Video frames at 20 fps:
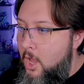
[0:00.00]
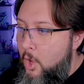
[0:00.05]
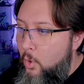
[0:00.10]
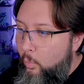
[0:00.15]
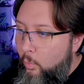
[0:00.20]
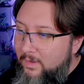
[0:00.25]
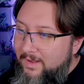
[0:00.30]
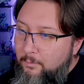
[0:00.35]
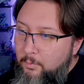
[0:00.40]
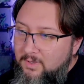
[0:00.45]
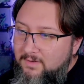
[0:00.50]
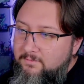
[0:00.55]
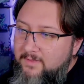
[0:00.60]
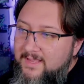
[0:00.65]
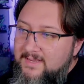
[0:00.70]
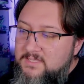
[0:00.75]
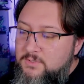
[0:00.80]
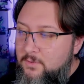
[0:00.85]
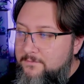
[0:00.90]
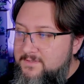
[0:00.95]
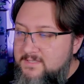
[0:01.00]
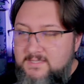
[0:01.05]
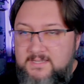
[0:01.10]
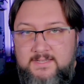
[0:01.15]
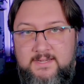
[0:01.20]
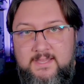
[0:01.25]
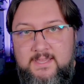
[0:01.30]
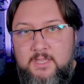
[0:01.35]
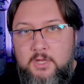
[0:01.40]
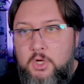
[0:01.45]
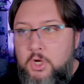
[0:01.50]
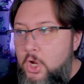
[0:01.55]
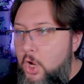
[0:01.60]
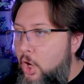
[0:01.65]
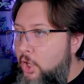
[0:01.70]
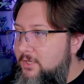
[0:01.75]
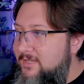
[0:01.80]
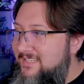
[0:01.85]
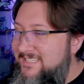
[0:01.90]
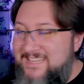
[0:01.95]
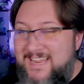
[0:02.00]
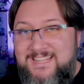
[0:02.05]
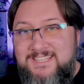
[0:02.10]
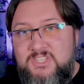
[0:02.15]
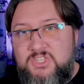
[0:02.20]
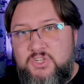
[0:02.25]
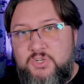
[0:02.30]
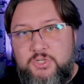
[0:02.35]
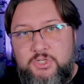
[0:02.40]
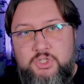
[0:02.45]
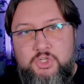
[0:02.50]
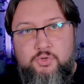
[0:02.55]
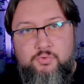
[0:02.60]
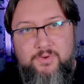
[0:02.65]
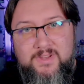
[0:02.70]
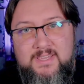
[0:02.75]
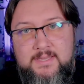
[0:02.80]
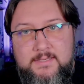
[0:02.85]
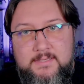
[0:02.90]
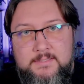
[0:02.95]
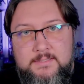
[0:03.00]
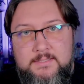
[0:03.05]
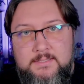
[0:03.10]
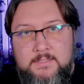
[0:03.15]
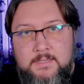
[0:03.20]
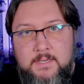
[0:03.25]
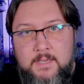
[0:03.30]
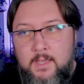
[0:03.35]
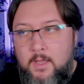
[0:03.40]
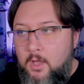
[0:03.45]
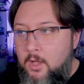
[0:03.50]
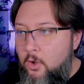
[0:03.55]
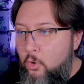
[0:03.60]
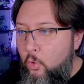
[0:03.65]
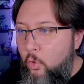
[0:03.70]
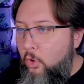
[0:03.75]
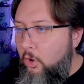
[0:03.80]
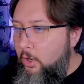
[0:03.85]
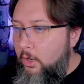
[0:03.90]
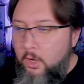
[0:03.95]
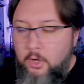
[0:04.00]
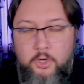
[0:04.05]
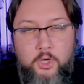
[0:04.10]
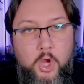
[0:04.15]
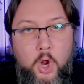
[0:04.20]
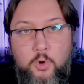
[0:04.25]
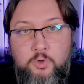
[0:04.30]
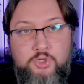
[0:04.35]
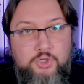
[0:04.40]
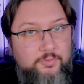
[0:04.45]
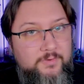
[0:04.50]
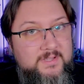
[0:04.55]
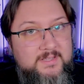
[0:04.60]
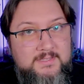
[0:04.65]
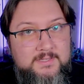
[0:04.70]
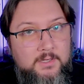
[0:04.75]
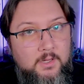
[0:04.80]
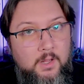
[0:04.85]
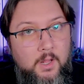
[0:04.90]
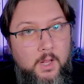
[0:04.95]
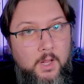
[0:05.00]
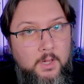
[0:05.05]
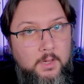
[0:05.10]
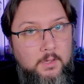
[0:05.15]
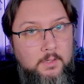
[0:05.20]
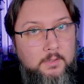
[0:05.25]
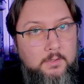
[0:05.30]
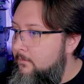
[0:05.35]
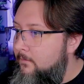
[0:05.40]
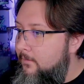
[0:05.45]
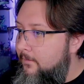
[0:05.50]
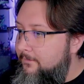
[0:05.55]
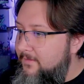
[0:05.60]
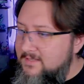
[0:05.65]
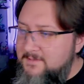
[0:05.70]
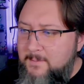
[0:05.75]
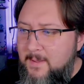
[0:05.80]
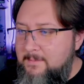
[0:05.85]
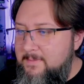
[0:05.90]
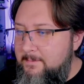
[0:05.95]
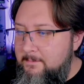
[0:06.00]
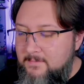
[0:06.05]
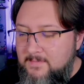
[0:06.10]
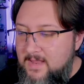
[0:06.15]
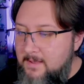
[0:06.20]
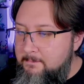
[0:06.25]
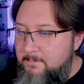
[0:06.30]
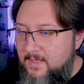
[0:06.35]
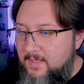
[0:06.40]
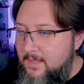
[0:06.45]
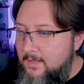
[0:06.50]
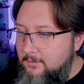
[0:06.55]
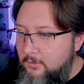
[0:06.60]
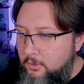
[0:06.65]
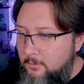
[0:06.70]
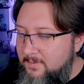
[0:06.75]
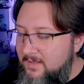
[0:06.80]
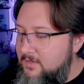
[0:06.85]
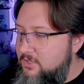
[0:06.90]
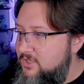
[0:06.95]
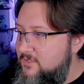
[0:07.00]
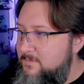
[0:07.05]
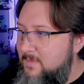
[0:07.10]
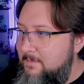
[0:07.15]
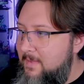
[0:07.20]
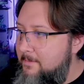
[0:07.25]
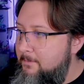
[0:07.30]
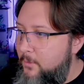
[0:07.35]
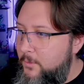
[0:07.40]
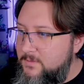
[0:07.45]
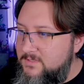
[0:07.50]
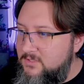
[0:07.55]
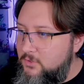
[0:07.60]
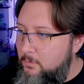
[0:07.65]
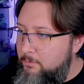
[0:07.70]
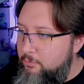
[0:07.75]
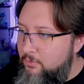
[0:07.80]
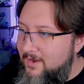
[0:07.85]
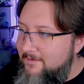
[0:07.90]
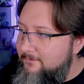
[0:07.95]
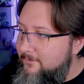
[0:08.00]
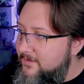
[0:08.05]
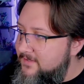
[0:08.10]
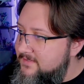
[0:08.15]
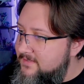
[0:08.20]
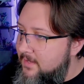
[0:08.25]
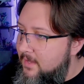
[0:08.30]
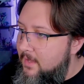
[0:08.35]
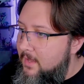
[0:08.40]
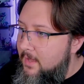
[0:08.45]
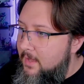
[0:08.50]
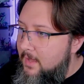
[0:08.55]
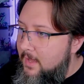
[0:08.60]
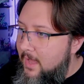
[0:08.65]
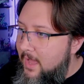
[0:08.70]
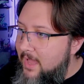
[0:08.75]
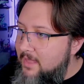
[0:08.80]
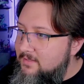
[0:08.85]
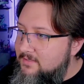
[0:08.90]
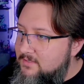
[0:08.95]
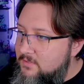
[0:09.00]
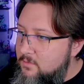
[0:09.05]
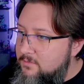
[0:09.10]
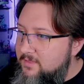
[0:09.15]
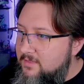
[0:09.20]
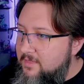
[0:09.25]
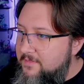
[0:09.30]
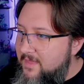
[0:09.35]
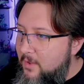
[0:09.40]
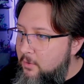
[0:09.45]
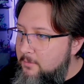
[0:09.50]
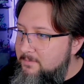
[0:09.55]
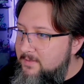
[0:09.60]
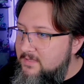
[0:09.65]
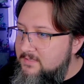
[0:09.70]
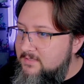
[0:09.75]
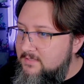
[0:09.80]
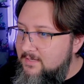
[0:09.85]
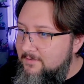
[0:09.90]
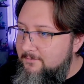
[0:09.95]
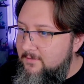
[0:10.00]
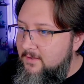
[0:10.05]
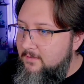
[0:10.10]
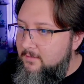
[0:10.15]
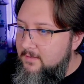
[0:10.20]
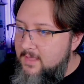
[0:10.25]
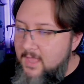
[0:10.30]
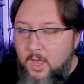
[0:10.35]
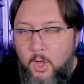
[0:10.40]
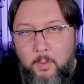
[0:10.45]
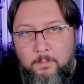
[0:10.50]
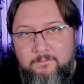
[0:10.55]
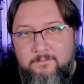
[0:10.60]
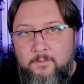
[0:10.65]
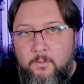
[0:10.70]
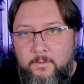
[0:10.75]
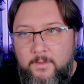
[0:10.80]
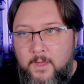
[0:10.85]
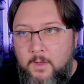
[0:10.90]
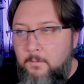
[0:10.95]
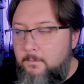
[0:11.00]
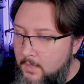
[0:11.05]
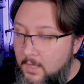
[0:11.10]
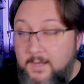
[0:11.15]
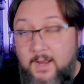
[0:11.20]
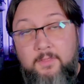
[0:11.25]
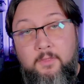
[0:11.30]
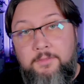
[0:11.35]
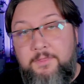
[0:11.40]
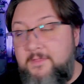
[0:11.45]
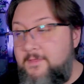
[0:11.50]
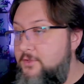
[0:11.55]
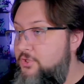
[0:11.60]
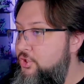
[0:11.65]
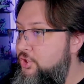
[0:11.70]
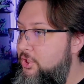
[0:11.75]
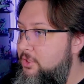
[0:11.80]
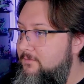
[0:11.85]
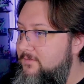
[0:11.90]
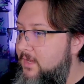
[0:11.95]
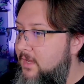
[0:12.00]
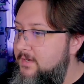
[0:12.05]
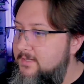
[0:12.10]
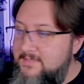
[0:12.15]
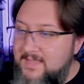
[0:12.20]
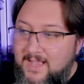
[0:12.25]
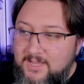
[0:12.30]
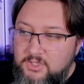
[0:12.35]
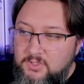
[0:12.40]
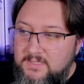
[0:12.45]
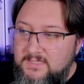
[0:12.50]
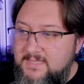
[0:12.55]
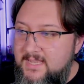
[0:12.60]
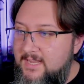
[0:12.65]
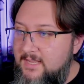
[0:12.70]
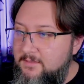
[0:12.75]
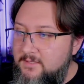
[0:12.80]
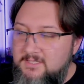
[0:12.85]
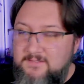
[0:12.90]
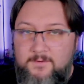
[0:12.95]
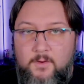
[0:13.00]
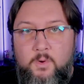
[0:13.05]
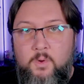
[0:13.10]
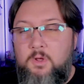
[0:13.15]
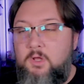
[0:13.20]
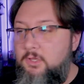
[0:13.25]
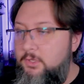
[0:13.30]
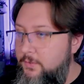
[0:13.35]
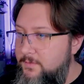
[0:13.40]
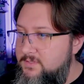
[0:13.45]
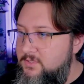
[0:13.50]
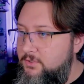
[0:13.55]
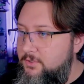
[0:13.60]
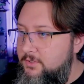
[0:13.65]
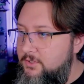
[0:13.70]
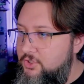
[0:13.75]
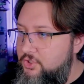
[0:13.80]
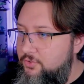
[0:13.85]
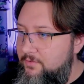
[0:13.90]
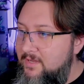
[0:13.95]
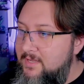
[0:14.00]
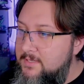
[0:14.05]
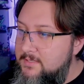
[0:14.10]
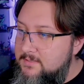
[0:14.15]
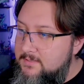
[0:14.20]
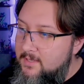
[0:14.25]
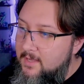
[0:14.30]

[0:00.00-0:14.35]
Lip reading: What I would have liked to have seen here are denser trees, or no trees at all. This might be nitpicking a little bit and just be my personal preference. I do think that that would be significantly helpful though. Another thing that you could have done is actually taken this photo closer to the trees.